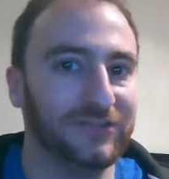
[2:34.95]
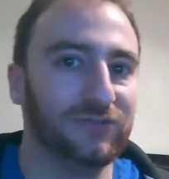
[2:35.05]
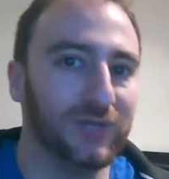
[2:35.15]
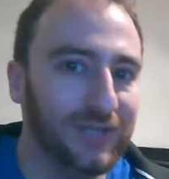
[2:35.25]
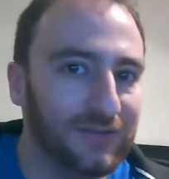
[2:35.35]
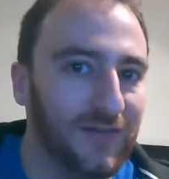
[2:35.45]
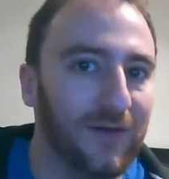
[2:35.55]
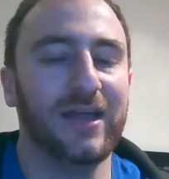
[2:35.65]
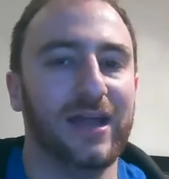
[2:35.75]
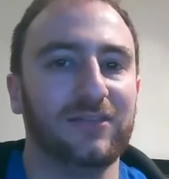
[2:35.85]
really
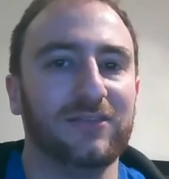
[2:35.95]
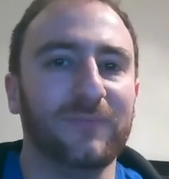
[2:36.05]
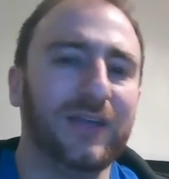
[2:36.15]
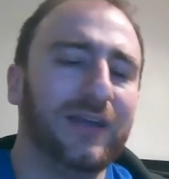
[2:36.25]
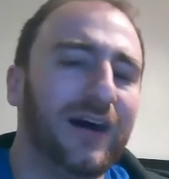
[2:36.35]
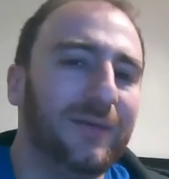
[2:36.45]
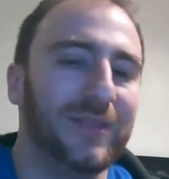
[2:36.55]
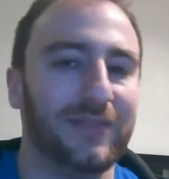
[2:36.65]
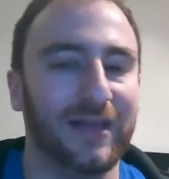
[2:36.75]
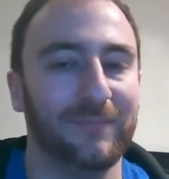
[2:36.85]
slow, and something
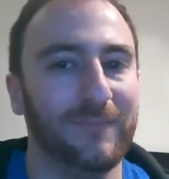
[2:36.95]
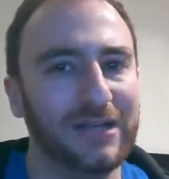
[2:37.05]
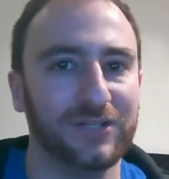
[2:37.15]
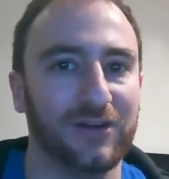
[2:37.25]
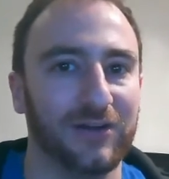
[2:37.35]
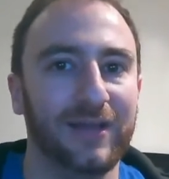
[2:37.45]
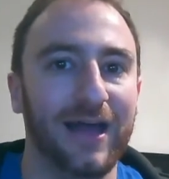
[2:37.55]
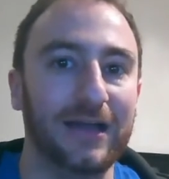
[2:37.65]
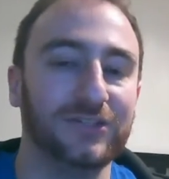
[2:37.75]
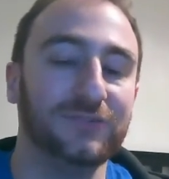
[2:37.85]
common like Magikarp
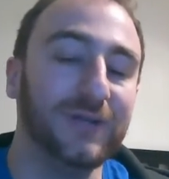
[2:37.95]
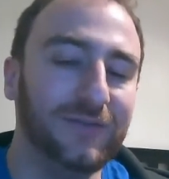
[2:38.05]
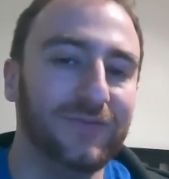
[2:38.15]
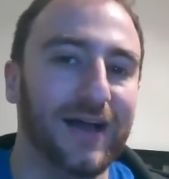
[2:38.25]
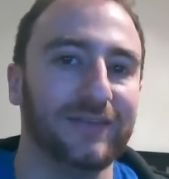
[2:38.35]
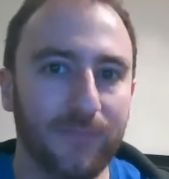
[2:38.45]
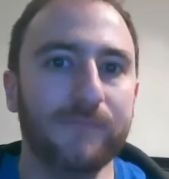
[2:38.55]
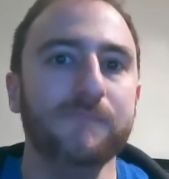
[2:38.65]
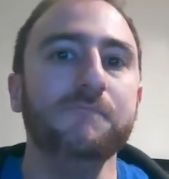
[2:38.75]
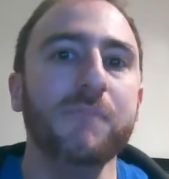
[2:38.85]
hatches pretty fast.
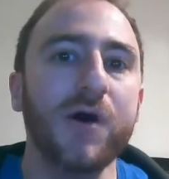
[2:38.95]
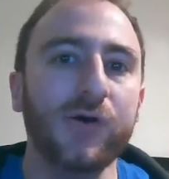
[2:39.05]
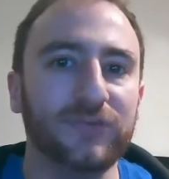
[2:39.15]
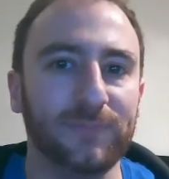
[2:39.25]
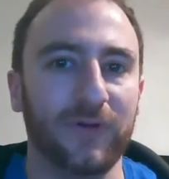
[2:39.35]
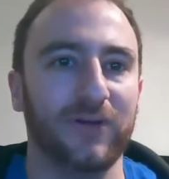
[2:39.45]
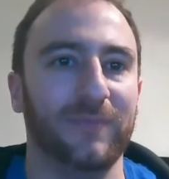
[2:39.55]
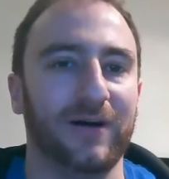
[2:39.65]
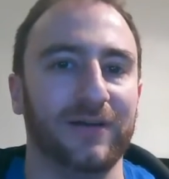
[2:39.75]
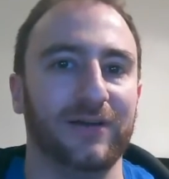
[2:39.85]
Most
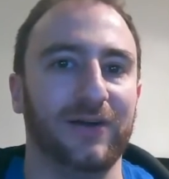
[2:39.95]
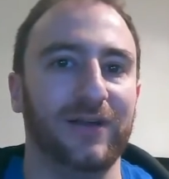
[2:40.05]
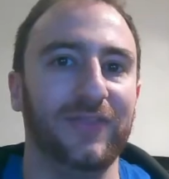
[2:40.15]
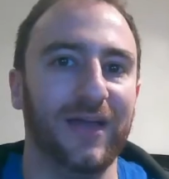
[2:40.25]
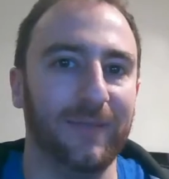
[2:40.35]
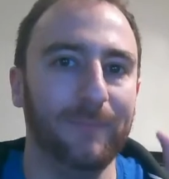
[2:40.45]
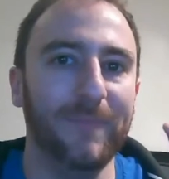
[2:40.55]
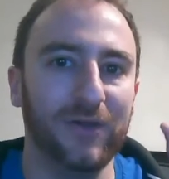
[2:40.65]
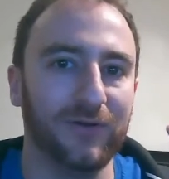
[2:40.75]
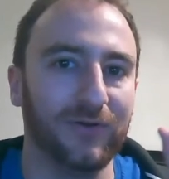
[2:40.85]
Pokemon are in that
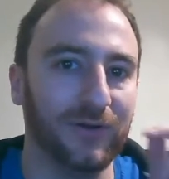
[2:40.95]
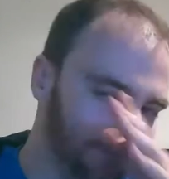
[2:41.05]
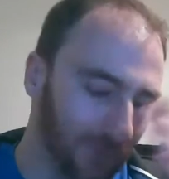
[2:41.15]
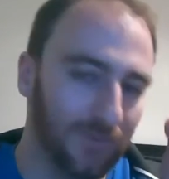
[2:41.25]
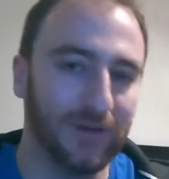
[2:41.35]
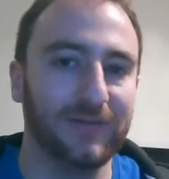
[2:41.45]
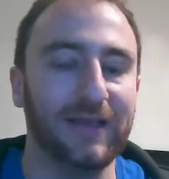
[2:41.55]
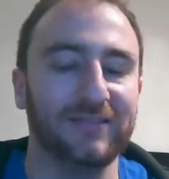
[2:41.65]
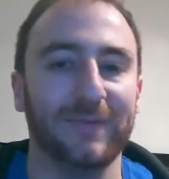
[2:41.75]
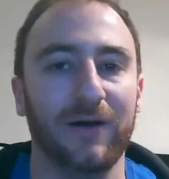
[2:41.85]
middle group where it
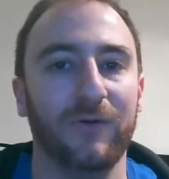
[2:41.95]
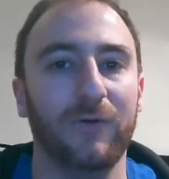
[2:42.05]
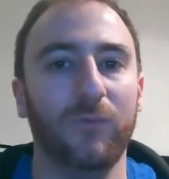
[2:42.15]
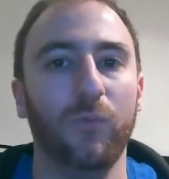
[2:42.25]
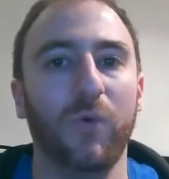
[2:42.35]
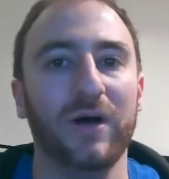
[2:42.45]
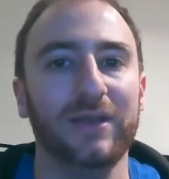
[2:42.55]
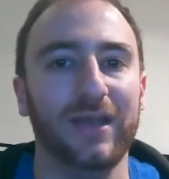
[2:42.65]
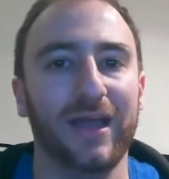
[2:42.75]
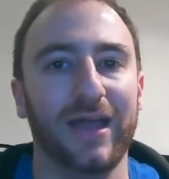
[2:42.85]
takes about 1
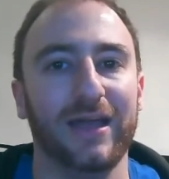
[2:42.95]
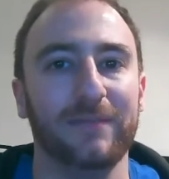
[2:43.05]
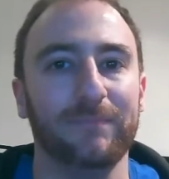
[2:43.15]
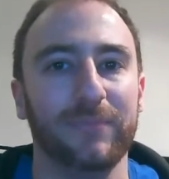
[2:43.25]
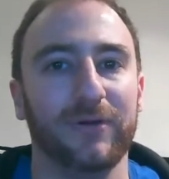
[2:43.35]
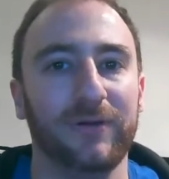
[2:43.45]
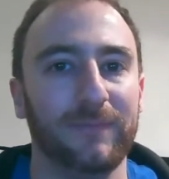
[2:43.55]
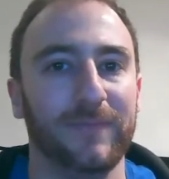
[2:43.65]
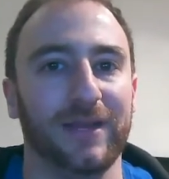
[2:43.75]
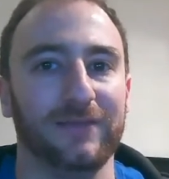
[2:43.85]
egg per
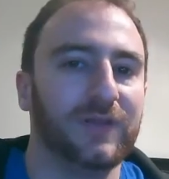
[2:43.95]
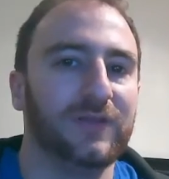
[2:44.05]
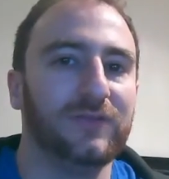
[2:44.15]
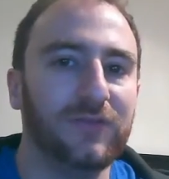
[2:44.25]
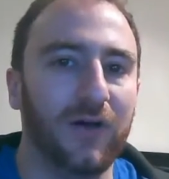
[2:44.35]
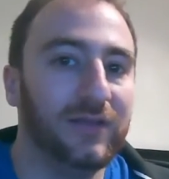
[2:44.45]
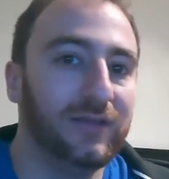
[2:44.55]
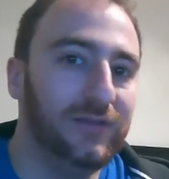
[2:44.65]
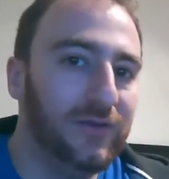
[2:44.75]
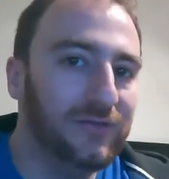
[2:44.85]
minute. So,
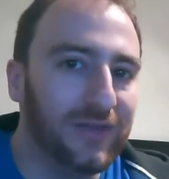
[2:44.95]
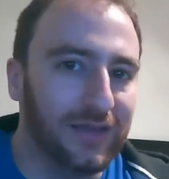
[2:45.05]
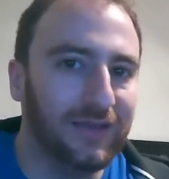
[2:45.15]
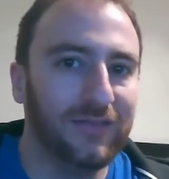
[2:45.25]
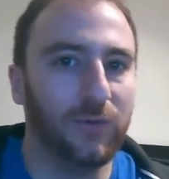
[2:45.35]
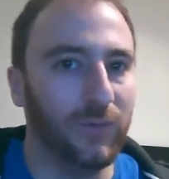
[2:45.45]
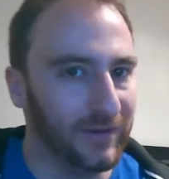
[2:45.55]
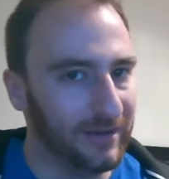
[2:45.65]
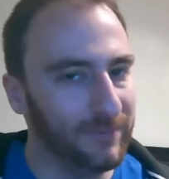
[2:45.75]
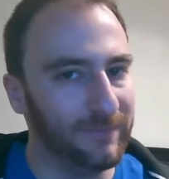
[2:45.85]
using the 1
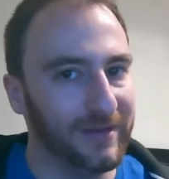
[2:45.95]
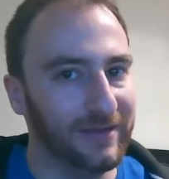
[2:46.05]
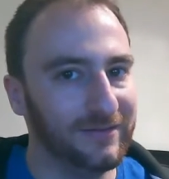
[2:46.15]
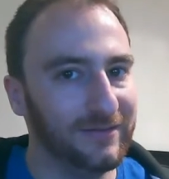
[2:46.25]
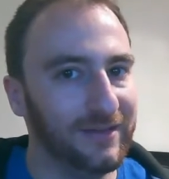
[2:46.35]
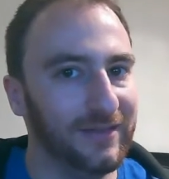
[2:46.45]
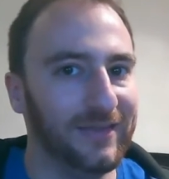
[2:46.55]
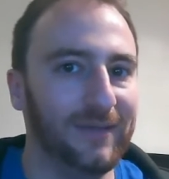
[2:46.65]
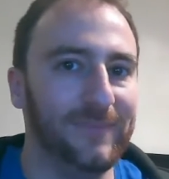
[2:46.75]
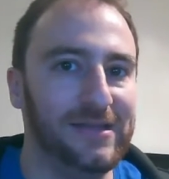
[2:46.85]
egg per minute,
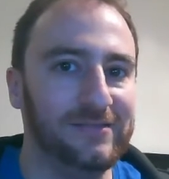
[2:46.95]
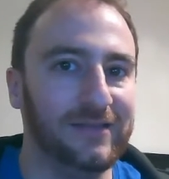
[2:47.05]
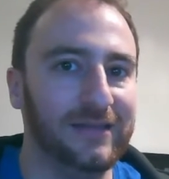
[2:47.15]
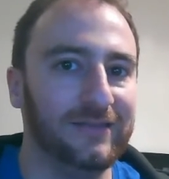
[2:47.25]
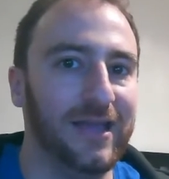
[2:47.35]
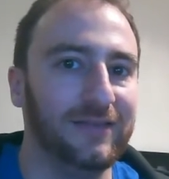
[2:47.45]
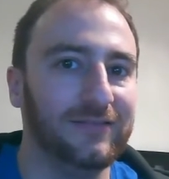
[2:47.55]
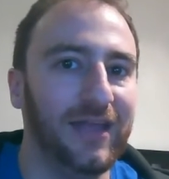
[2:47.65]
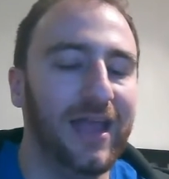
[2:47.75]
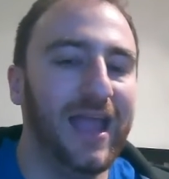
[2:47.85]
that means it takes
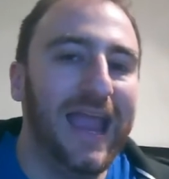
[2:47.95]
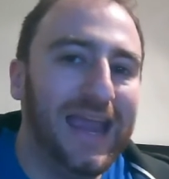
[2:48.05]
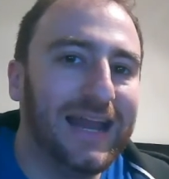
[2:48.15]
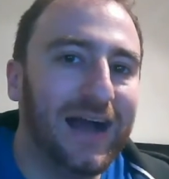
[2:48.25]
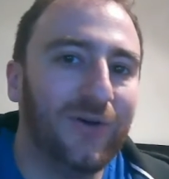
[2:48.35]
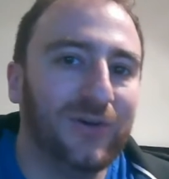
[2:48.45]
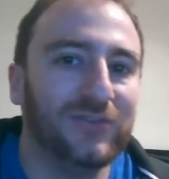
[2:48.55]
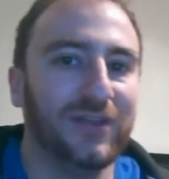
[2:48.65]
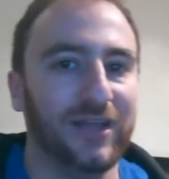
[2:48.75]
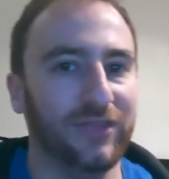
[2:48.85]
8 hours
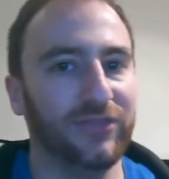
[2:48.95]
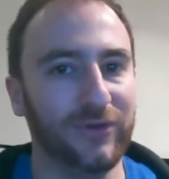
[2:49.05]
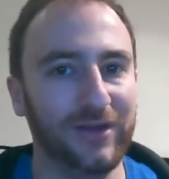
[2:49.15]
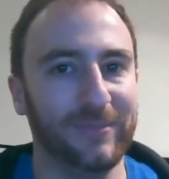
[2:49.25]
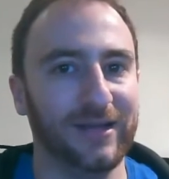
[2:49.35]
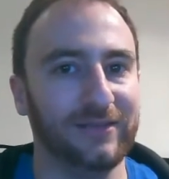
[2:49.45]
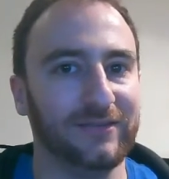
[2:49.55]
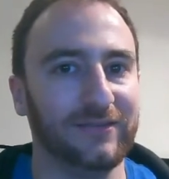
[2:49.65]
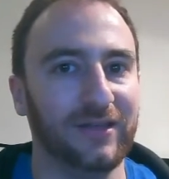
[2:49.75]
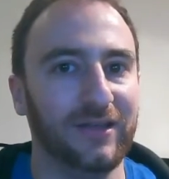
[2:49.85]
and 30
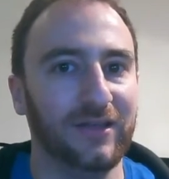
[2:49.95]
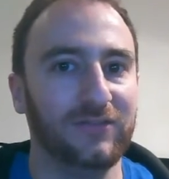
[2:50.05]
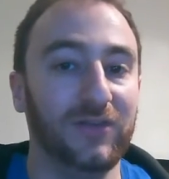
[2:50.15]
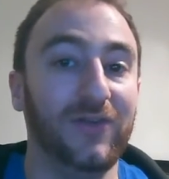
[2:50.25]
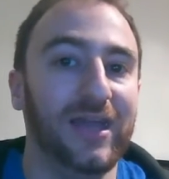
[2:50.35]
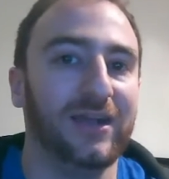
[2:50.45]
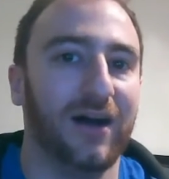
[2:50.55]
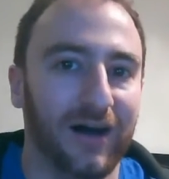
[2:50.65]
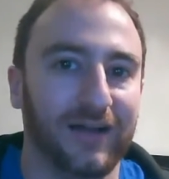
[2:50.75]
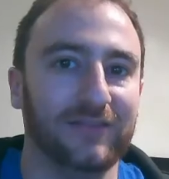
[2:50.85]
minutes to hit
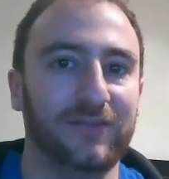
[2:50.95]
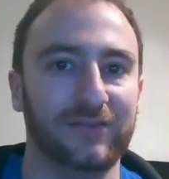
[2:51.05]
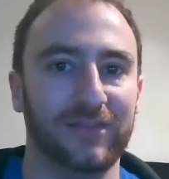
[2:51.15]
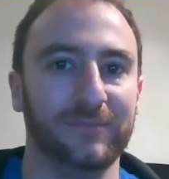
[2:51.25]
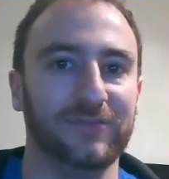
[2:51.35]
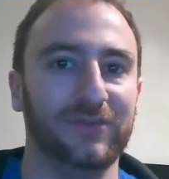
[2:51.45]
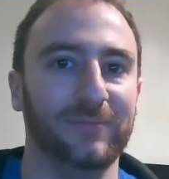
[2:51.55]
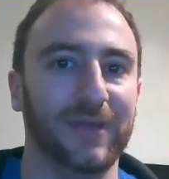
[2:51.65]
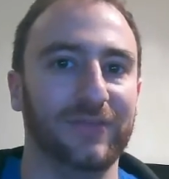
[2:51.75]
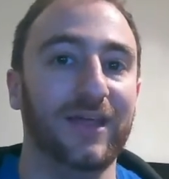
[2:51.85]
odds using the Masuda
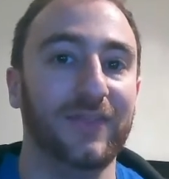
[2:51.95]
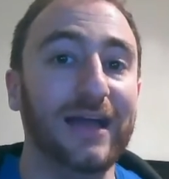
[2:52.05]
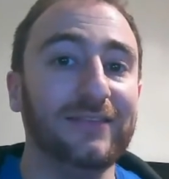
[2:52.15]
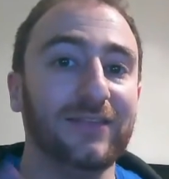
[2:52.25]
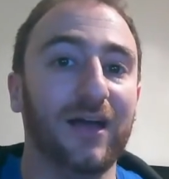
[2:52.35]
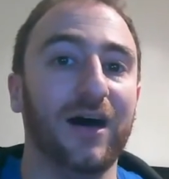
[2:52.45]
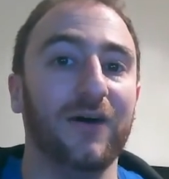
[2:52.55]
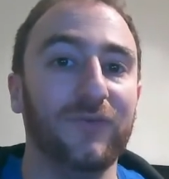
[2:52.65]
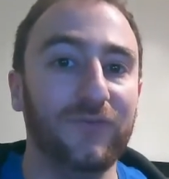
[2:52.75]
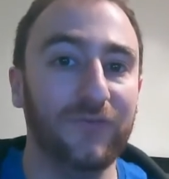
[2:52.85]
Method. That's a
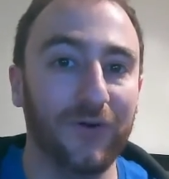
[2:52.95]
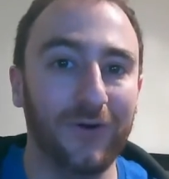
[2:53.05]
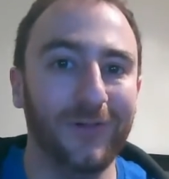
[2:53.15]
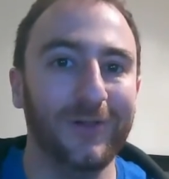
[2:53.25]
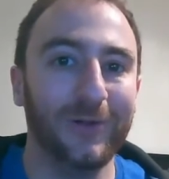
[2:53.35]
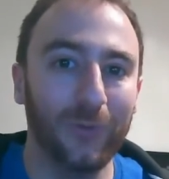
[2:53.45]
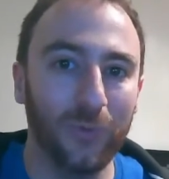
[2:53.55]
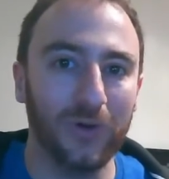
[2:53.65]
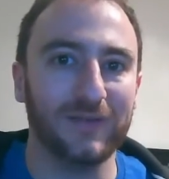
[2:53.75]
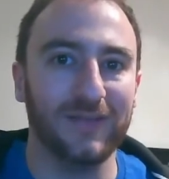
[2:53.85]
full
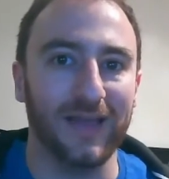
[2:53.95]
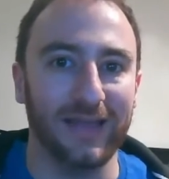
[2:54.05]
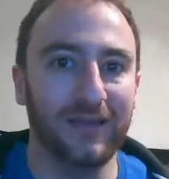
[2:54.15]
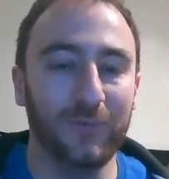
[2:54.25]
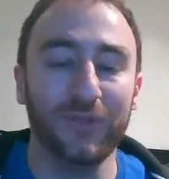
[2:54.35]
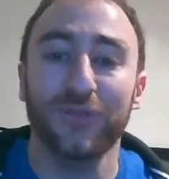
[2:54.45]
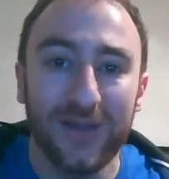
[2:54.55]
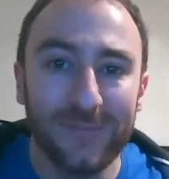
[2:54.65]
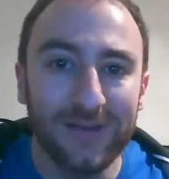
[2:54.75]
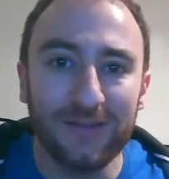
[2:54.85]
workday with
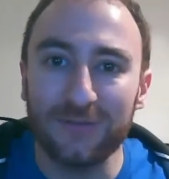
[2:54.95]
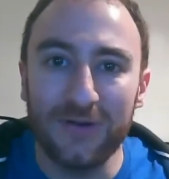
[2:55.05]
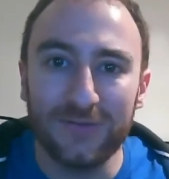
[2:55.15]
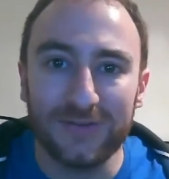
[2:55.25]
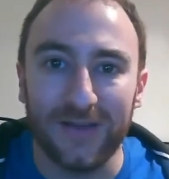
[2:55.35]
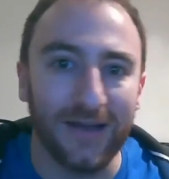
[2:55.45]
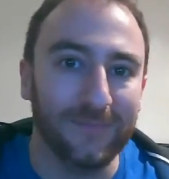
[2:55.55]
30 minutes of overtime.